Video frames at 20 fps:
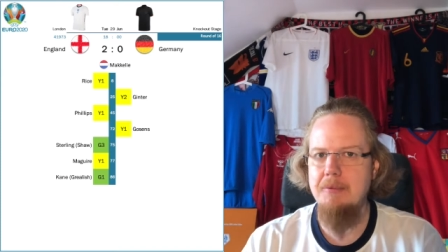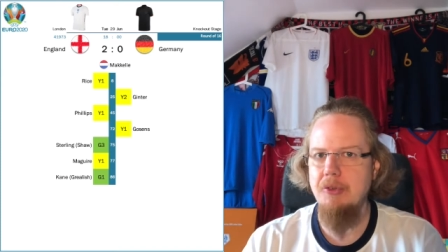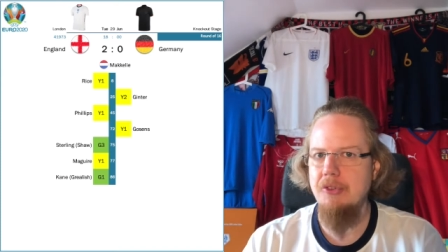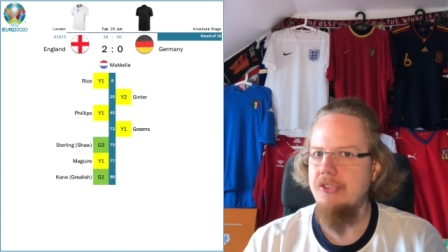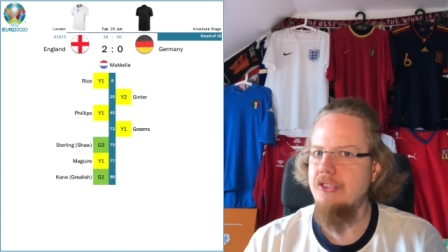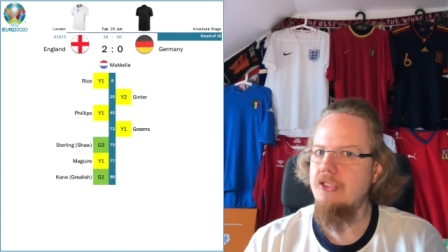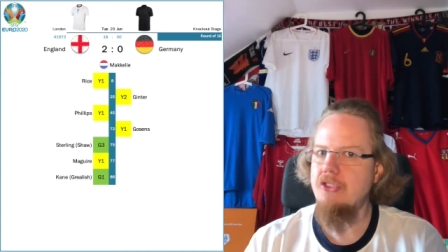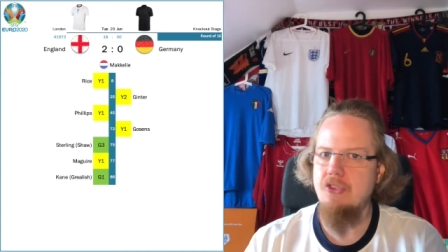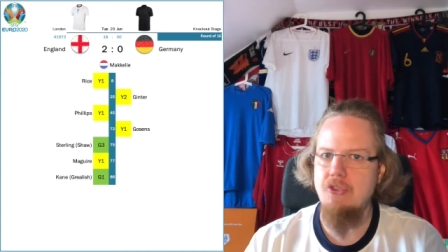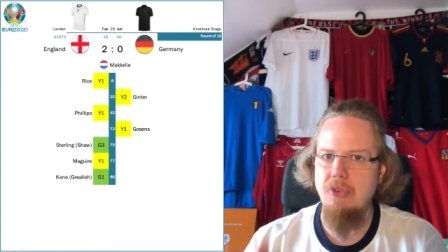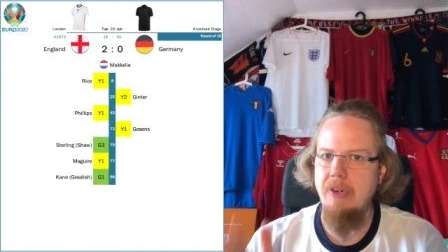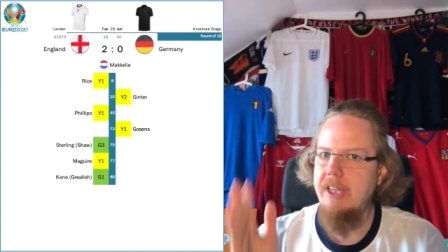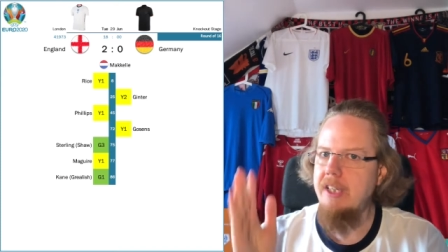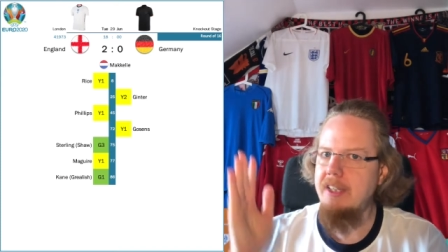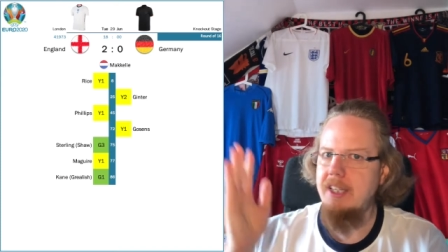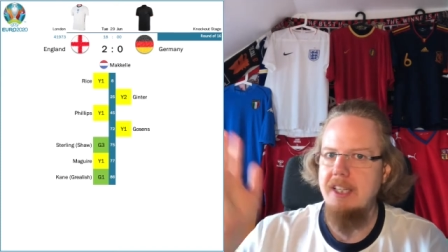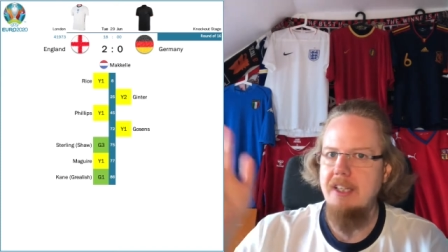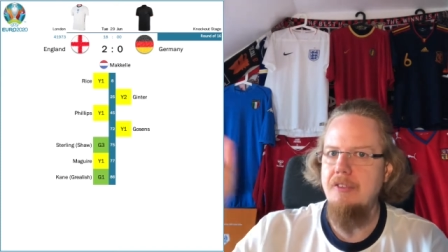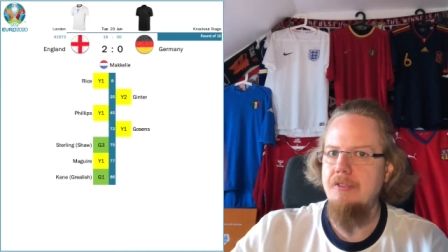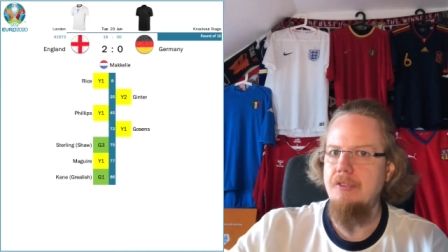was
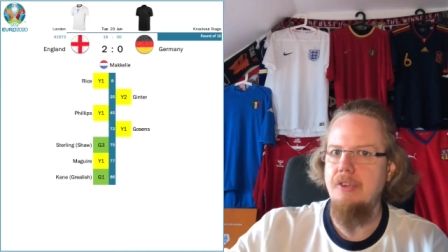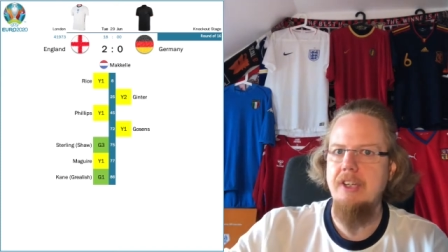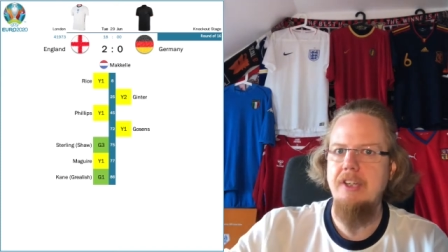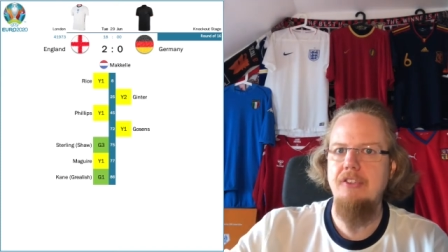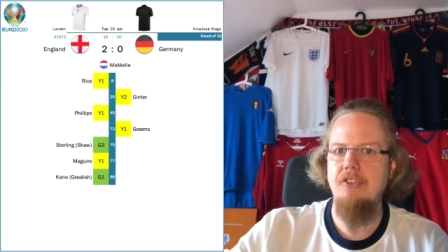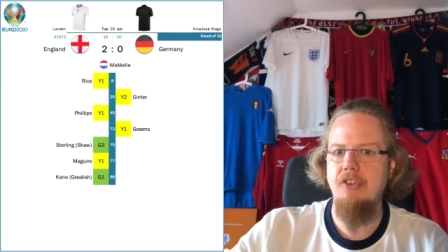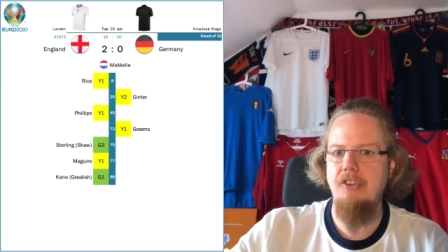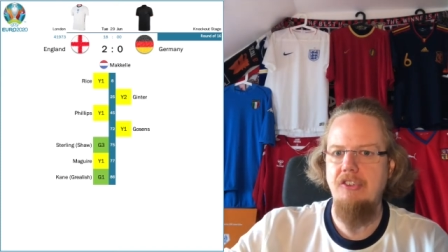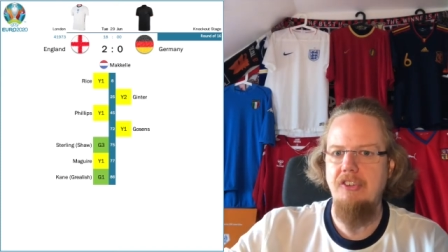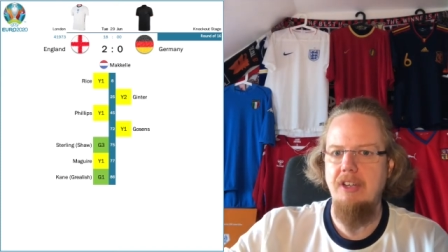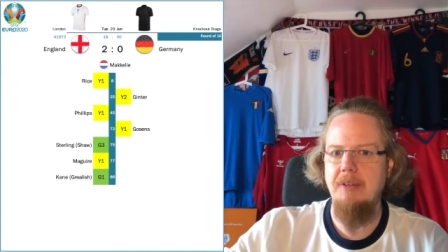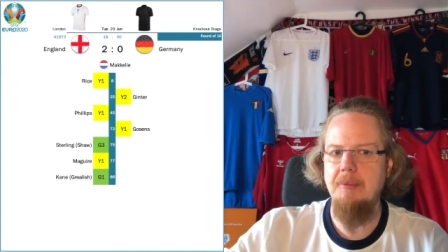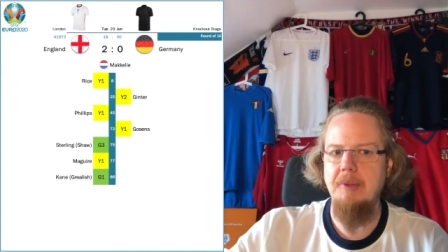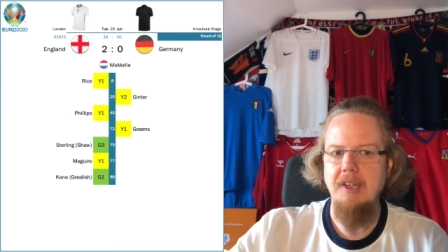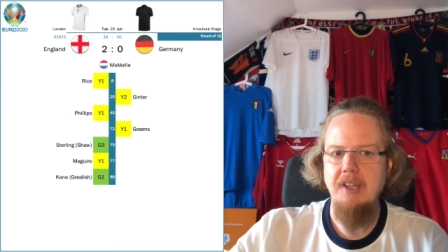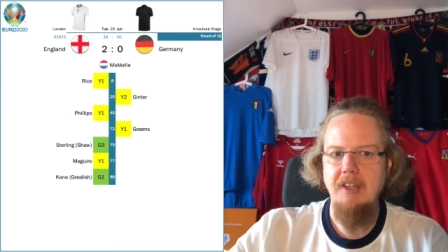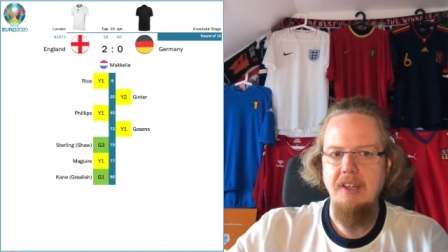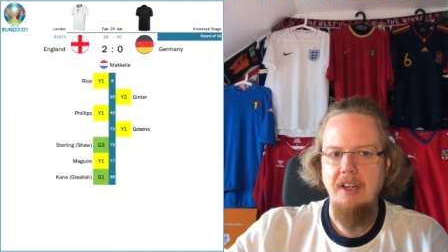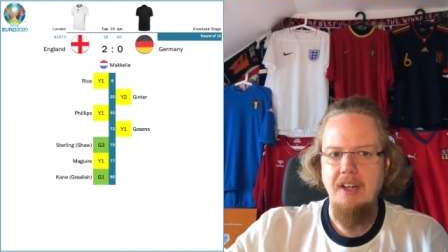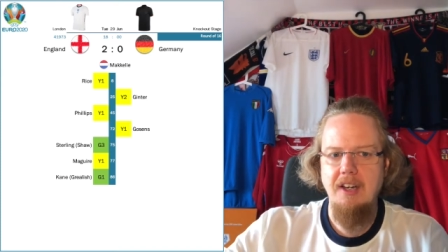straight headed for extra time,
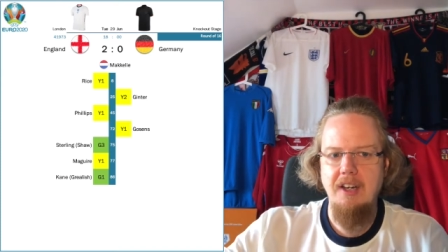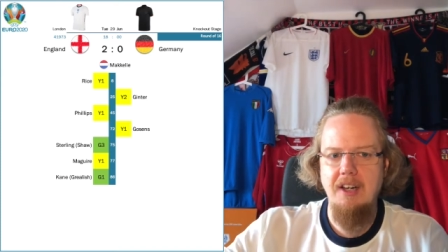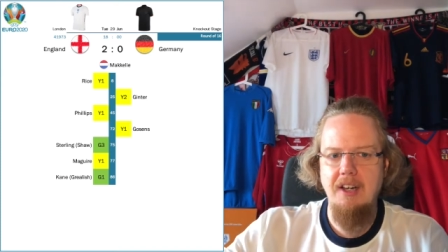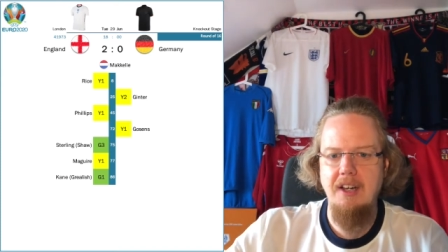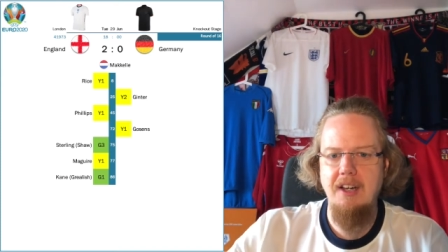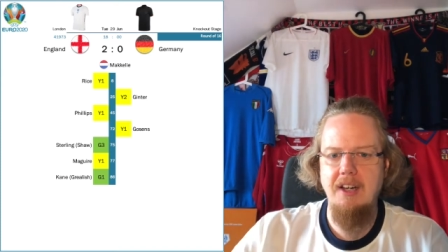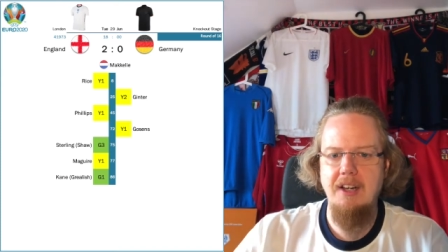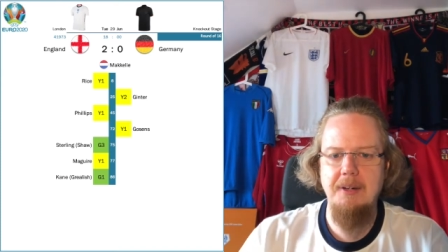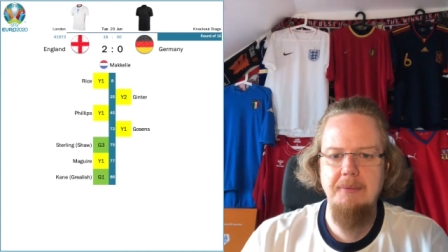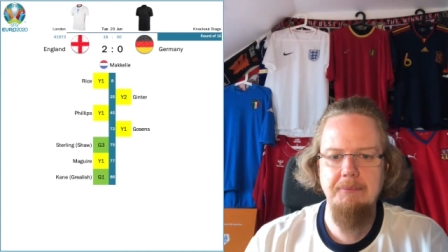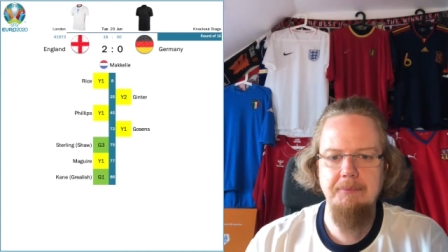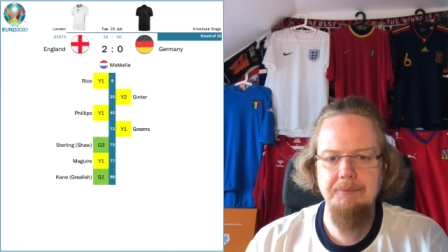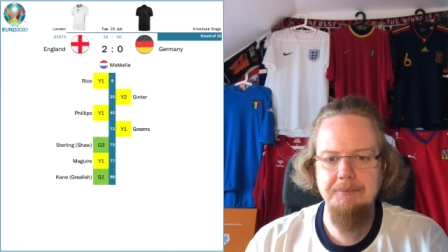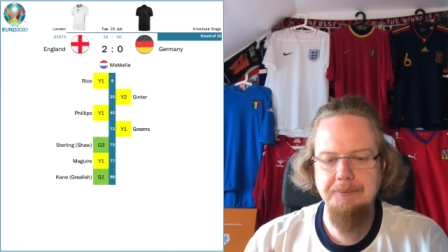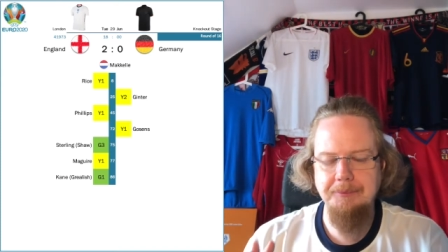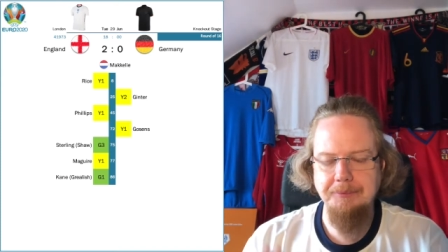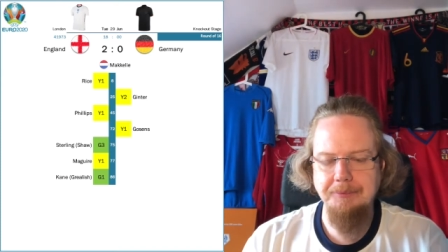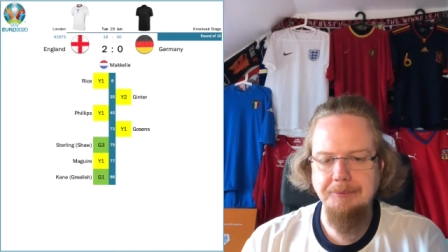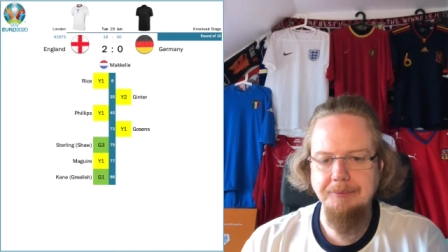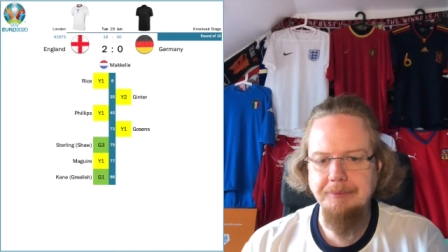
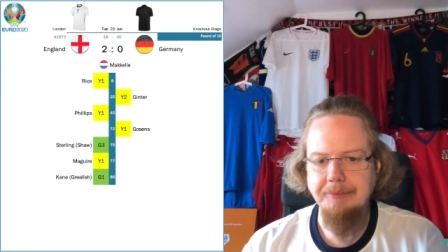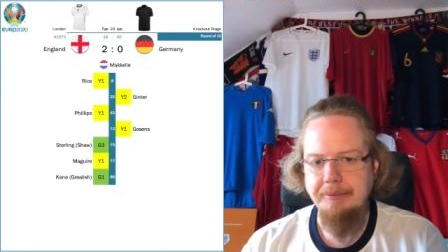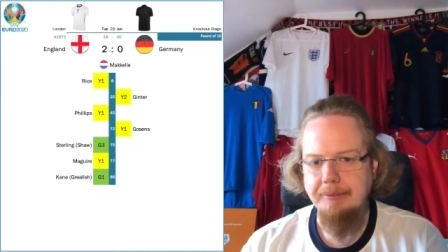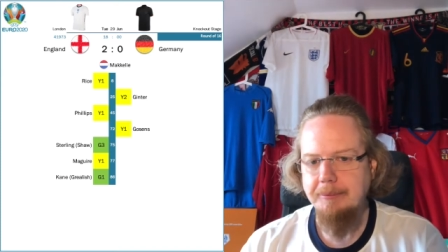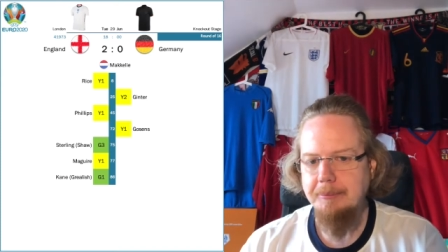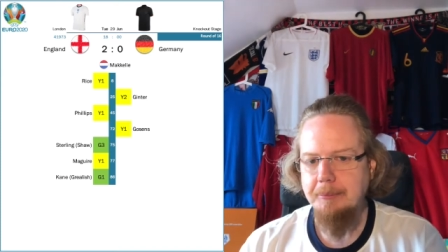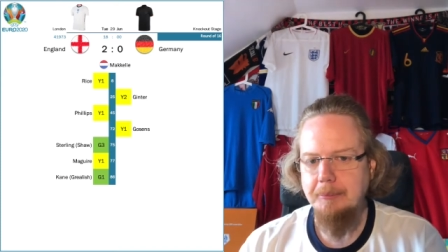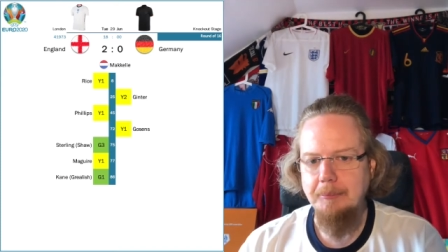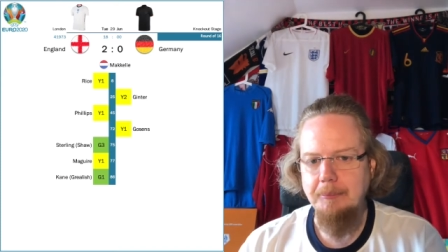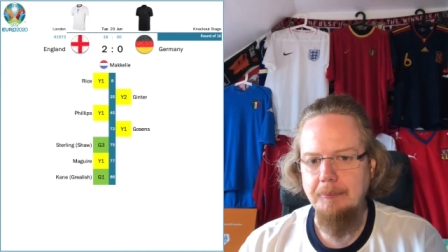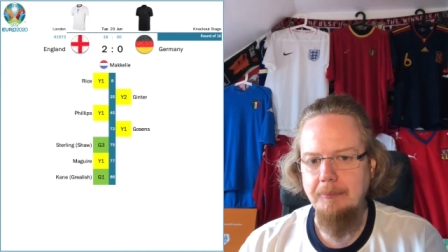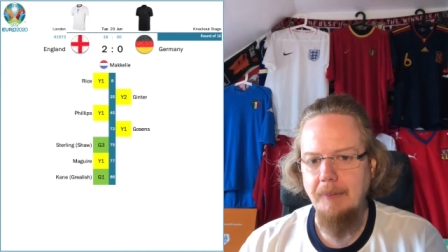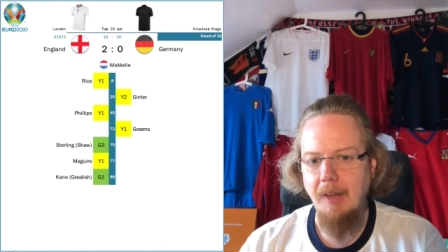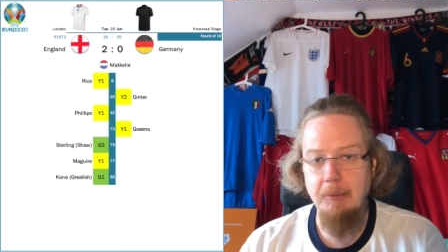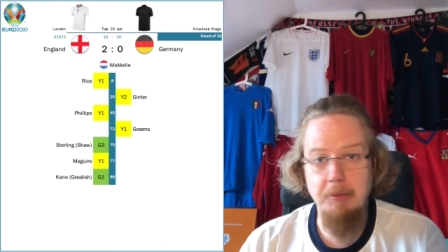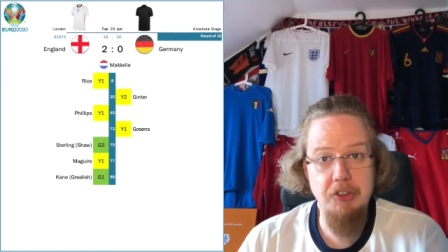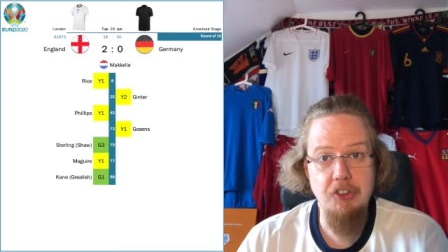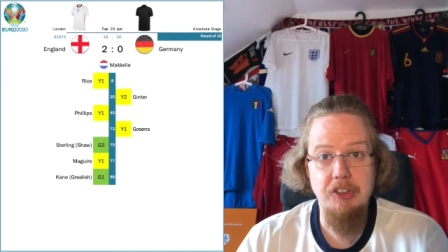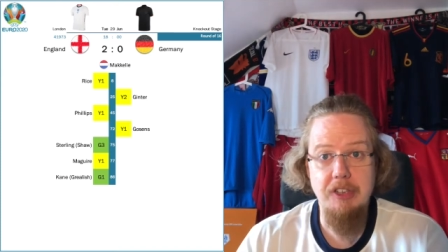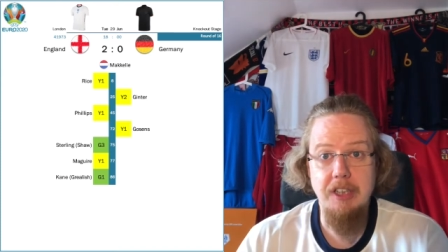um,
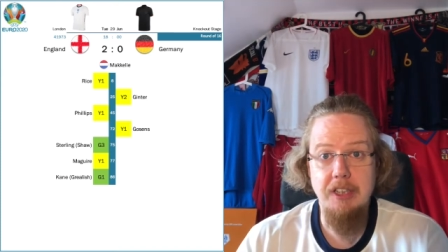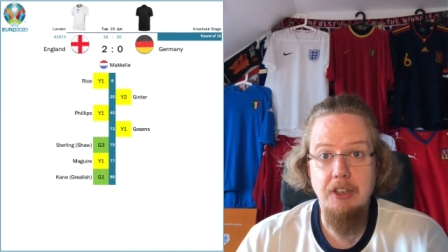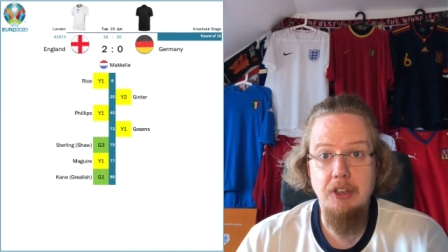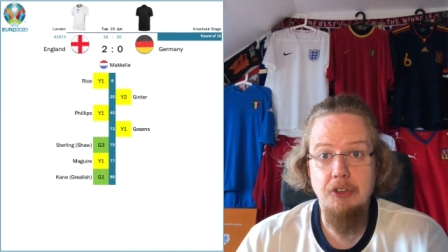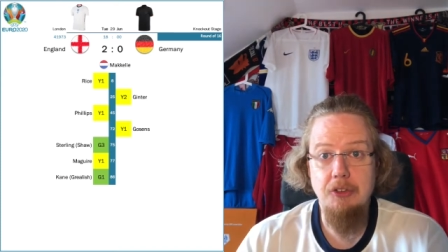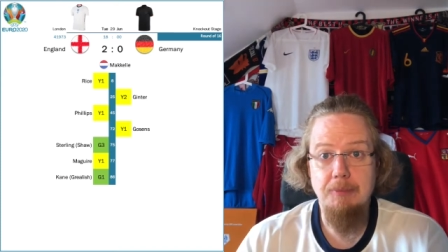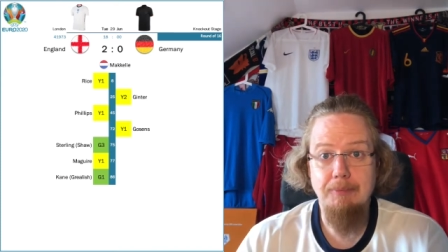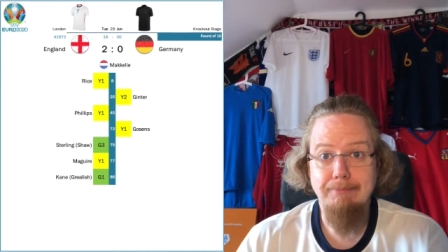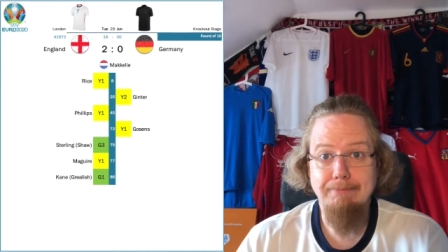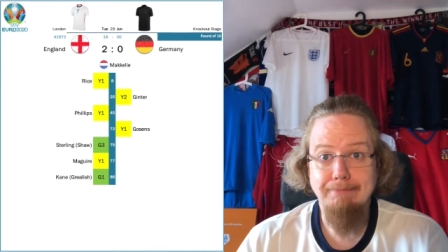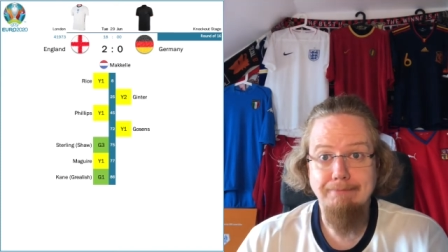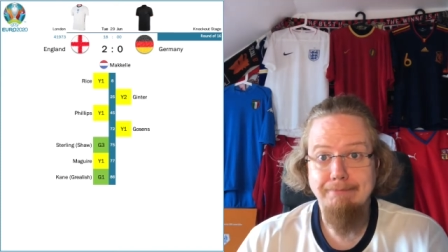which it did not.